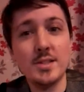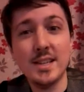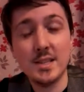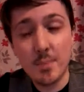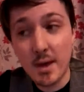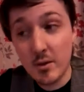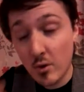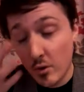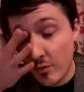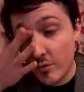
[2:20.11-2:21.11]
£6
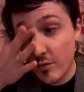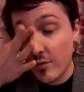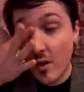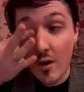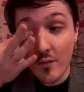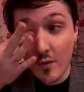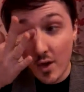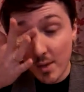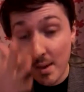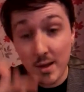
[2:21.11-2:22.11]
off a
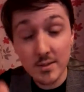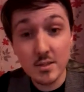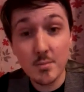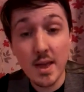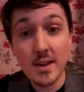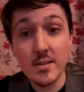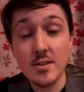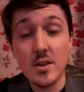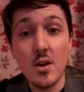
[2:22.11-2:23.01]
£30 spend,